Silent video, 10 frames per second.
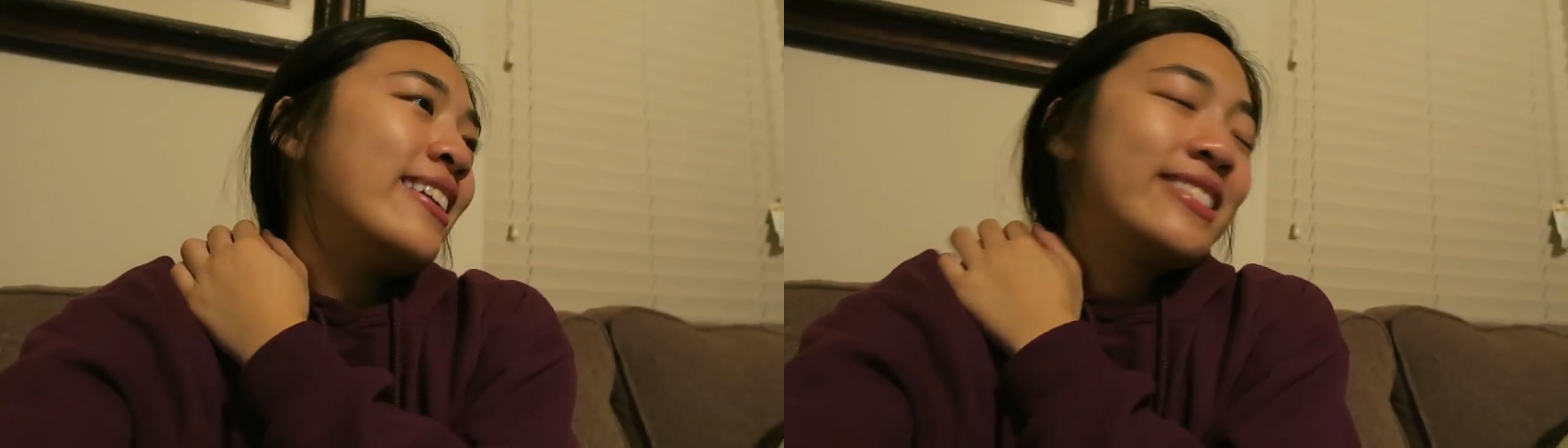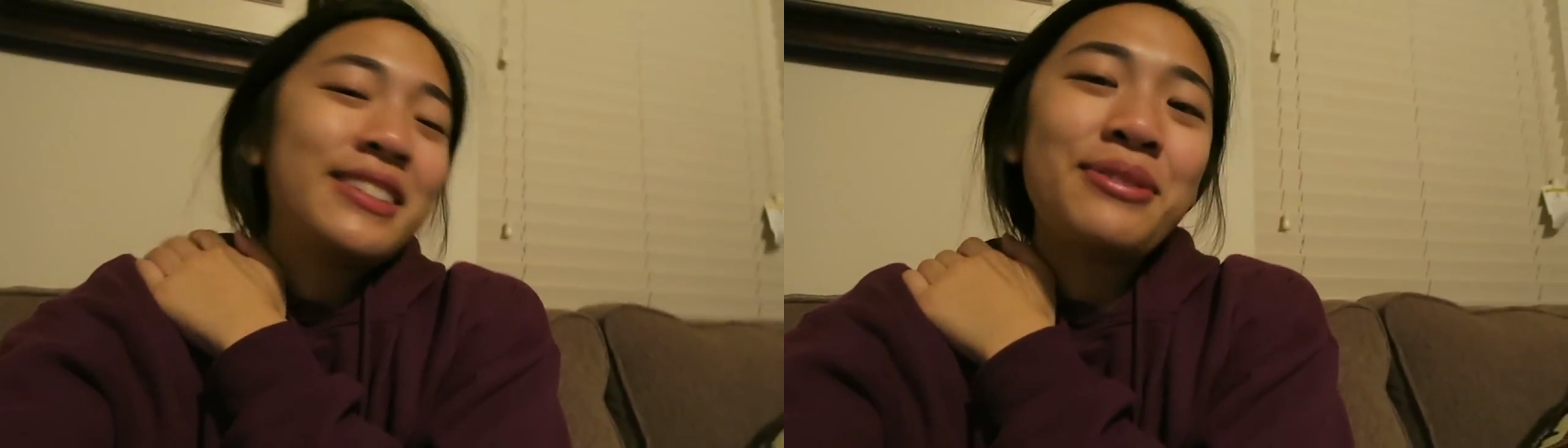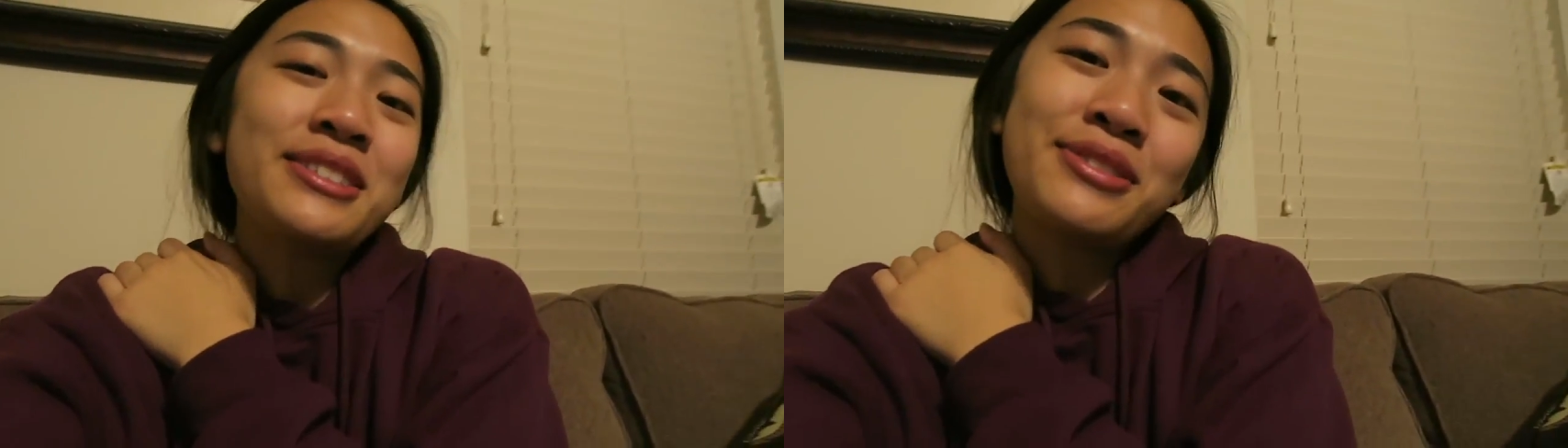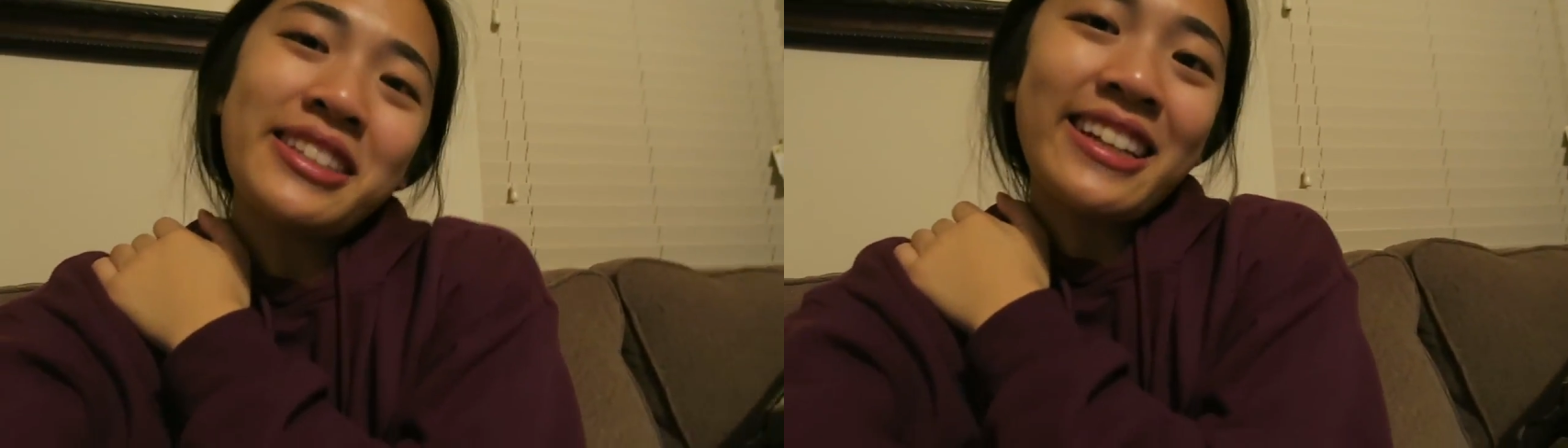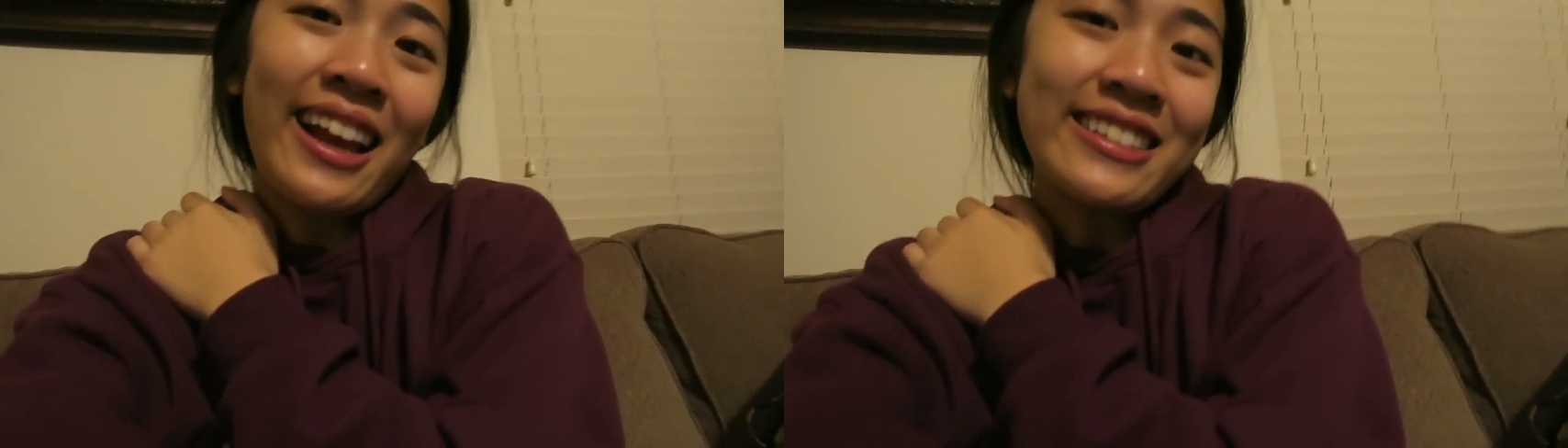it's, it was
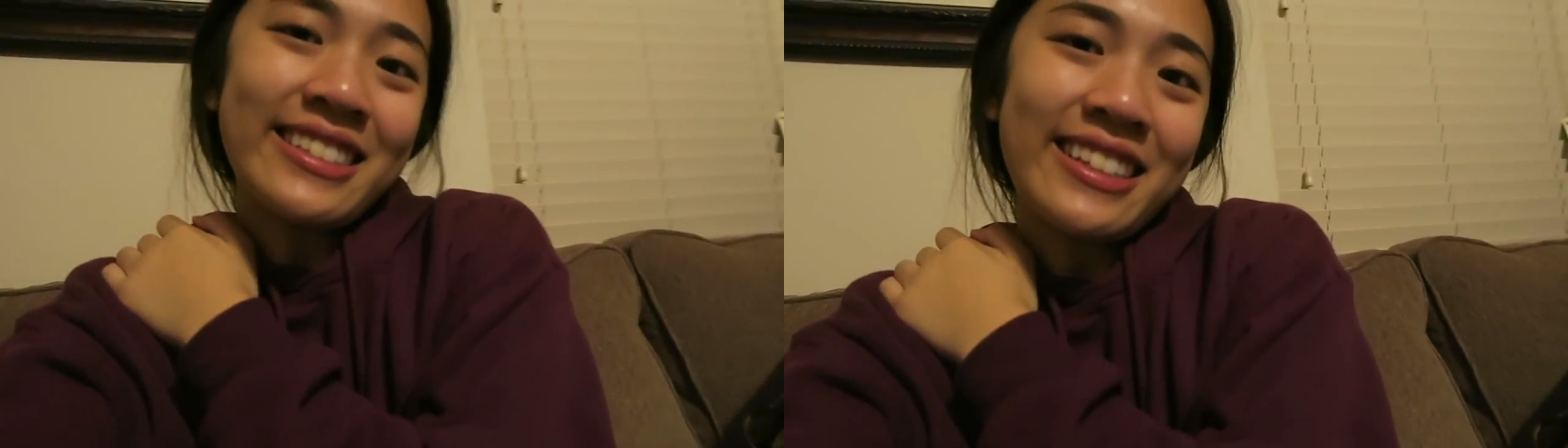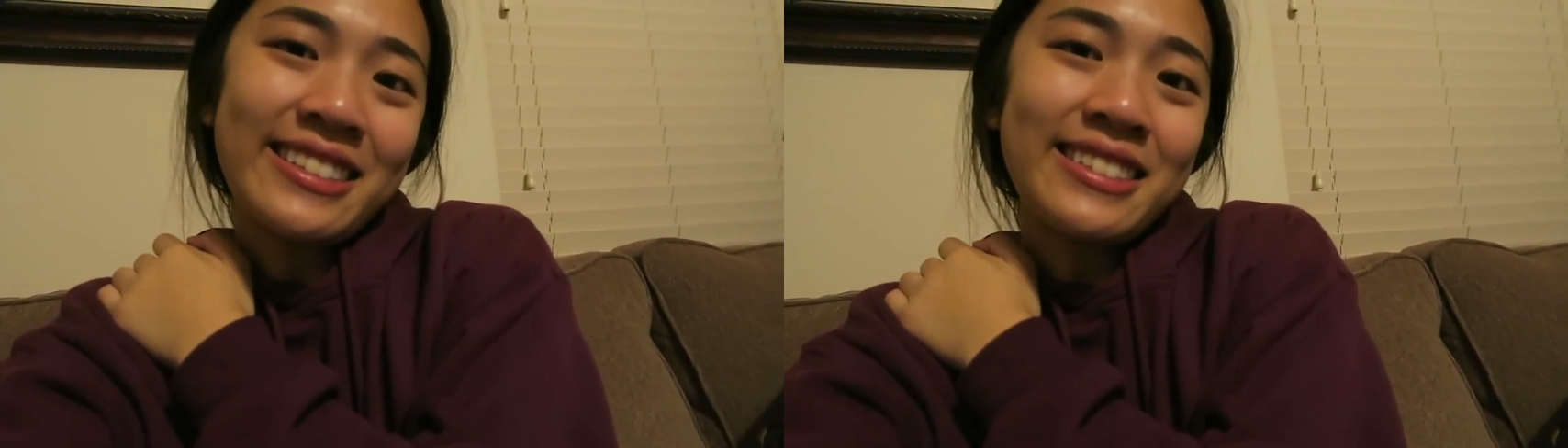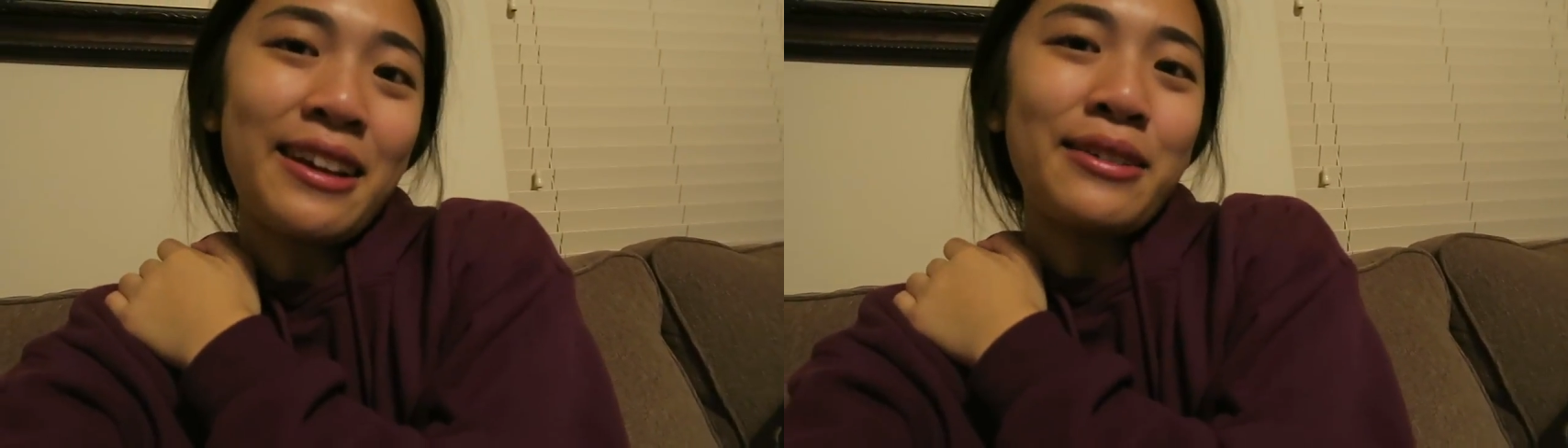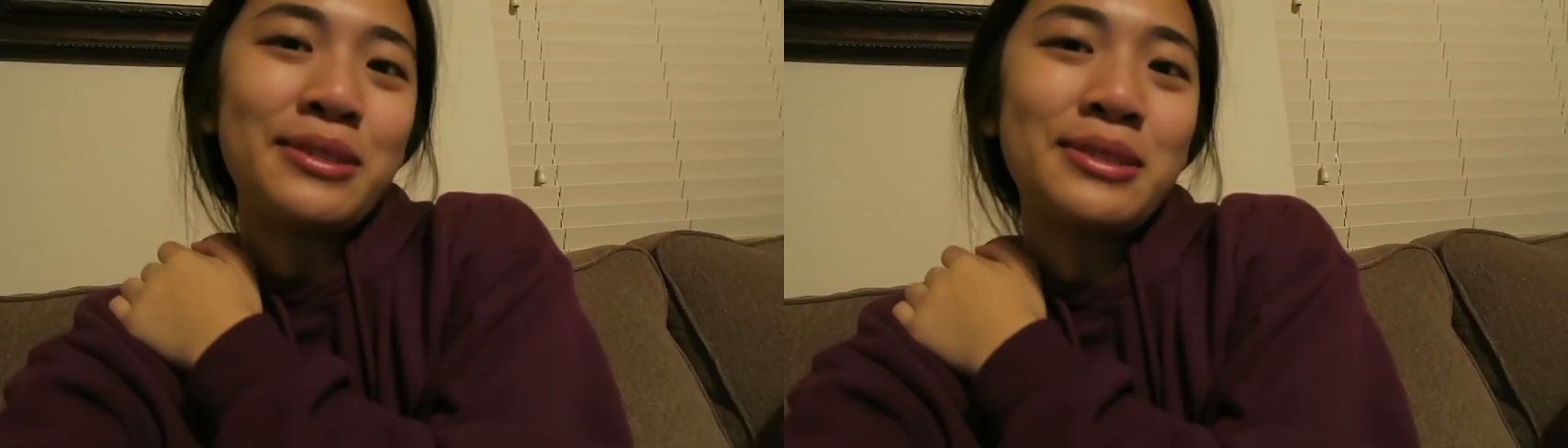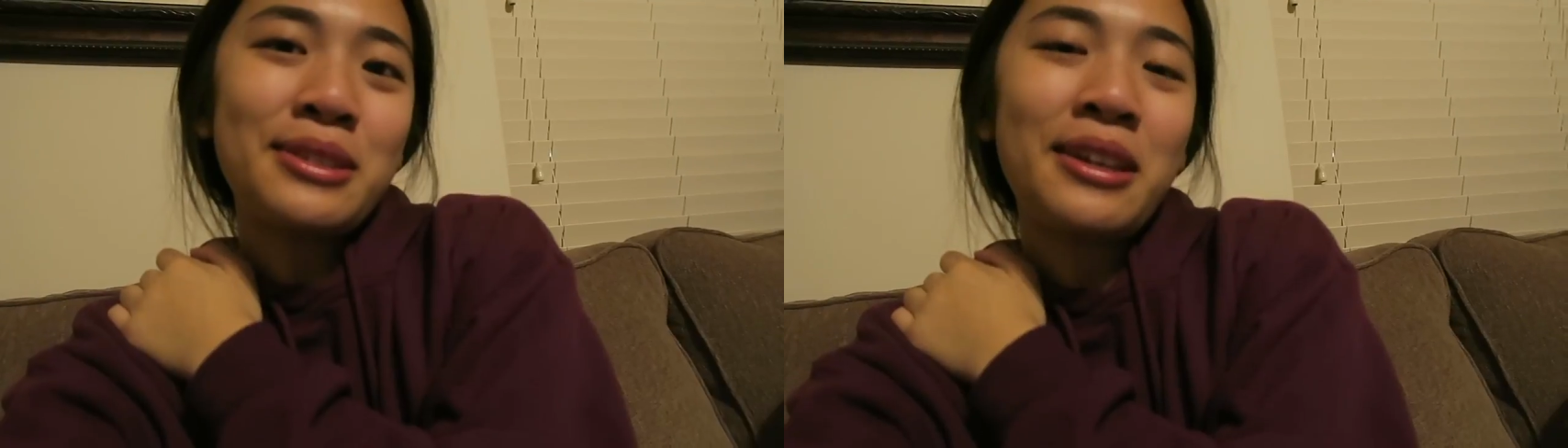really nice seeing snows.